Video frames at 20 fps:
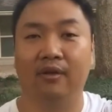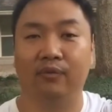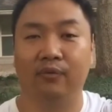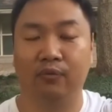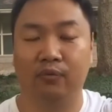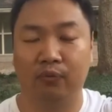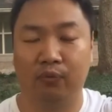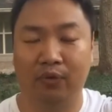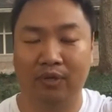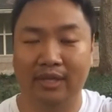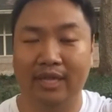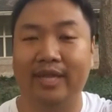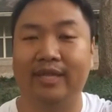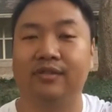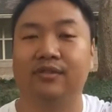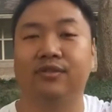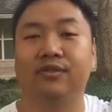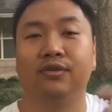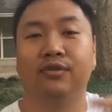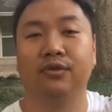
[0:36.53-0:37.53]

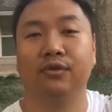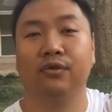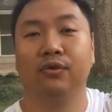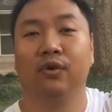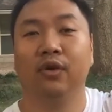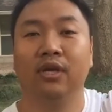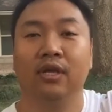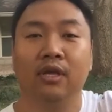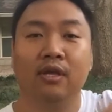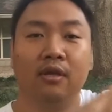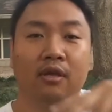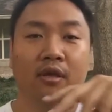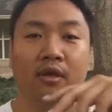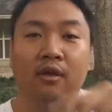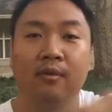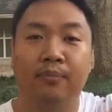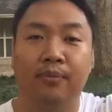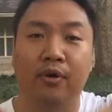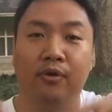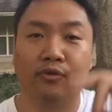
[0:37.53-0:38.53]
relates to
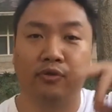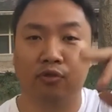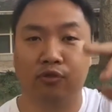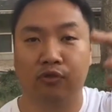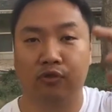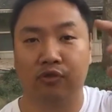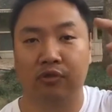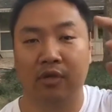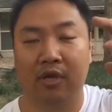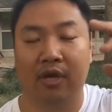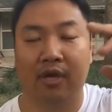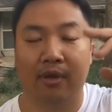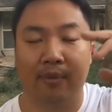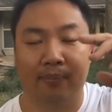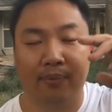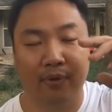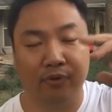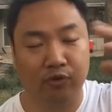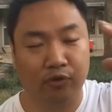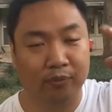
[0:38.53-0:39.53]

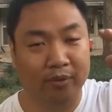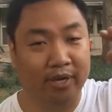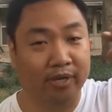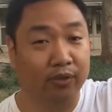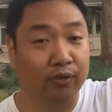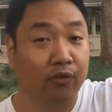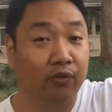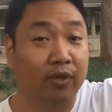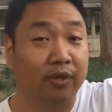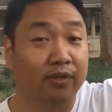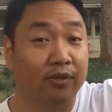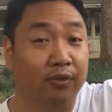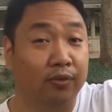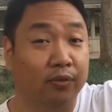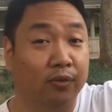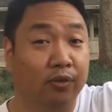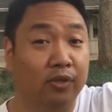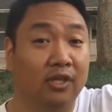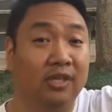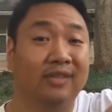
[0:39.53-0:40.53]
post-traumatic stress
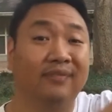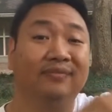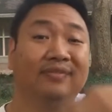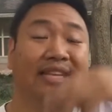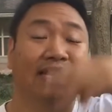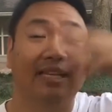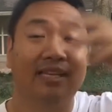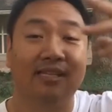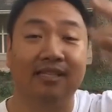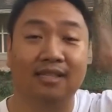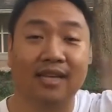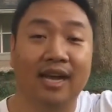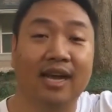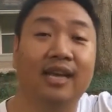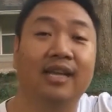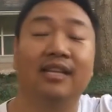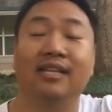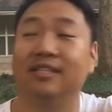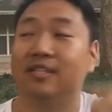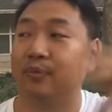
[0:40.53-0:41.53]
disorder,
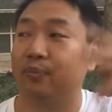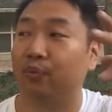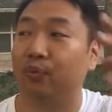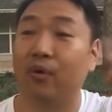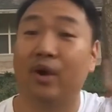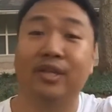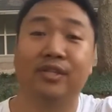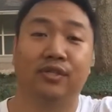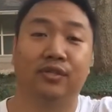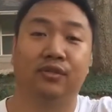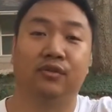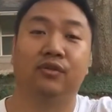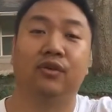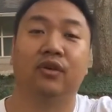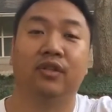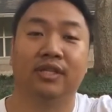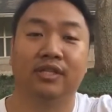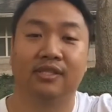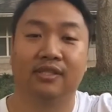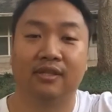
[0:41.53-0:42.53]
anxiety, depression, and
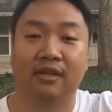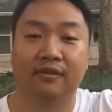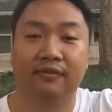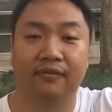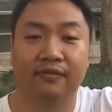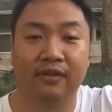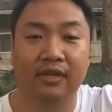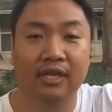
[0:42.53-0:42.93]
all that stuff.